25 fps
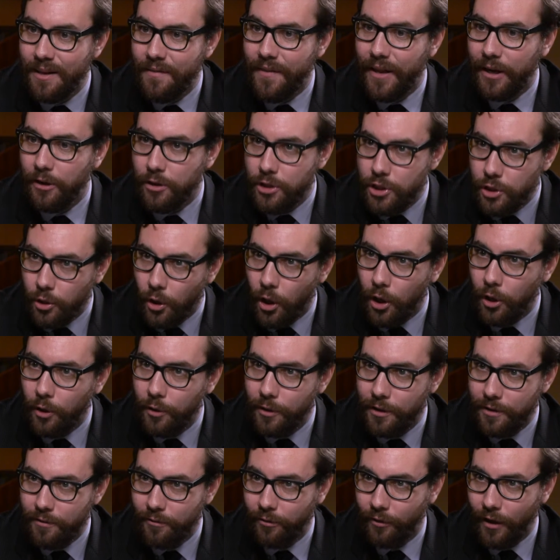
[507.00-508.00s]
that are
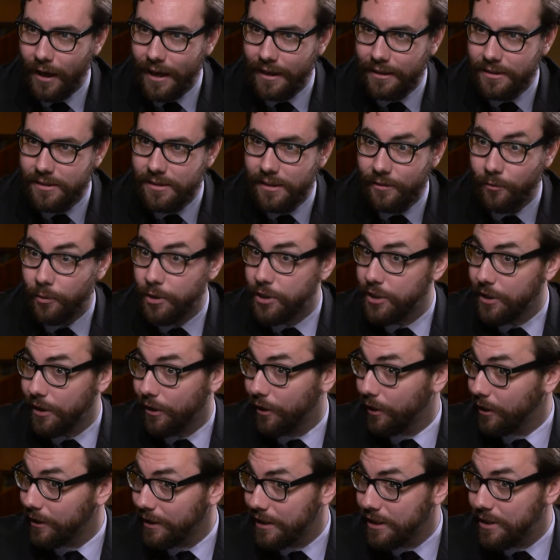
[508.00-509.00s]
stronger than France, of which
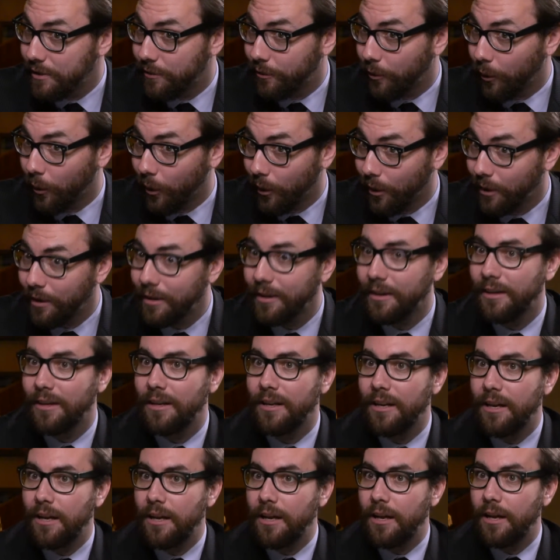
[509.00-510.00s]
there are at least 4,
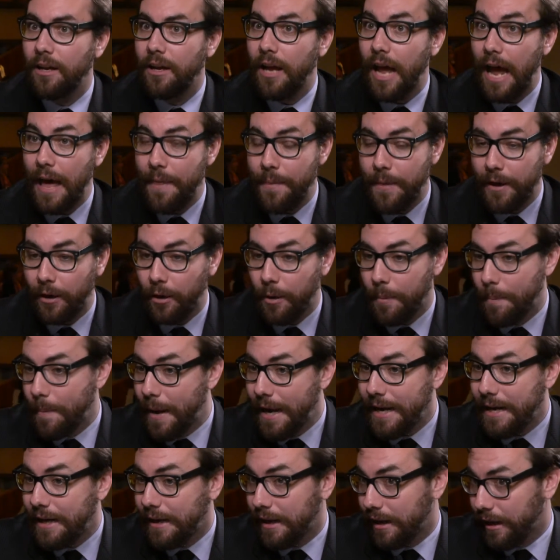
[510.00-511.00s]
and there are
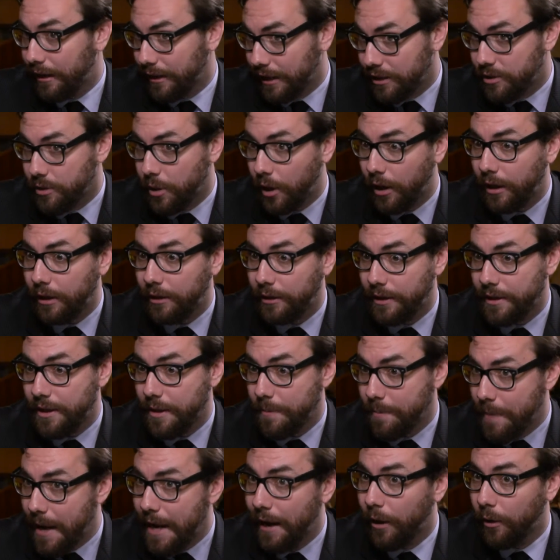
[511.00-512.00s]
many electronically
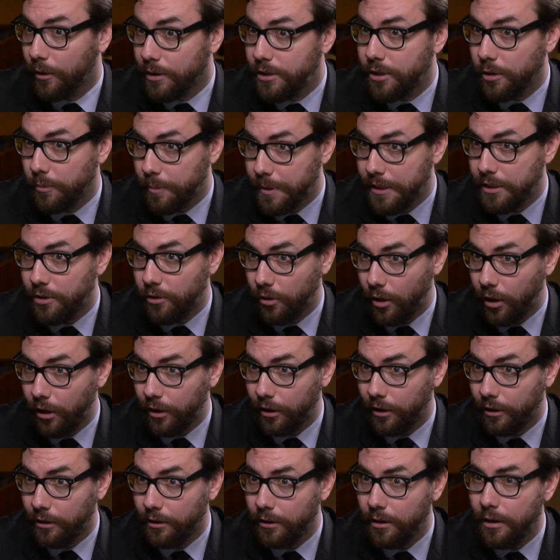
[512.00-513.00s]
that may also be
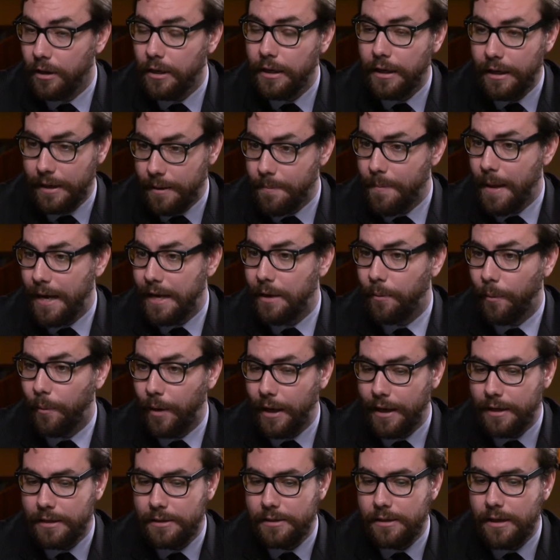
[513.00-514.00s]
stronger in many
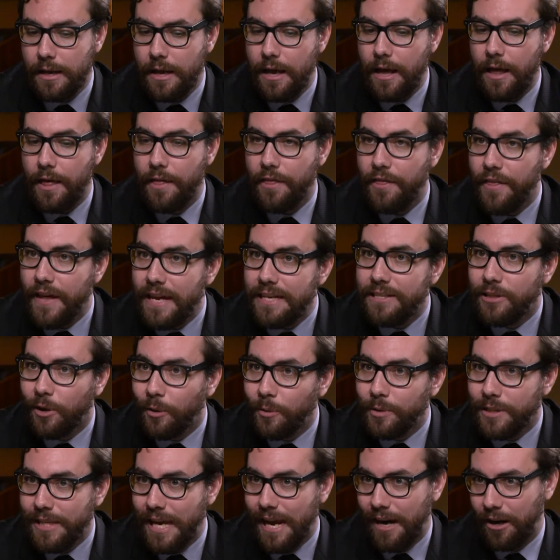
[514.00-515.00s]
ways, they
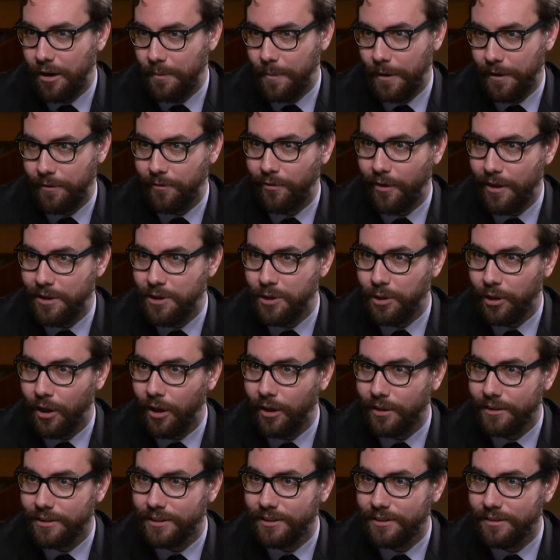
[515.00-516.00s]
don't care about French
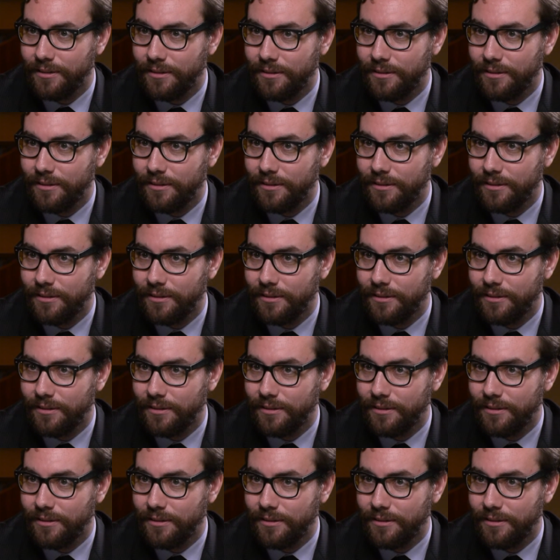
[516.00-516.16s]
laws.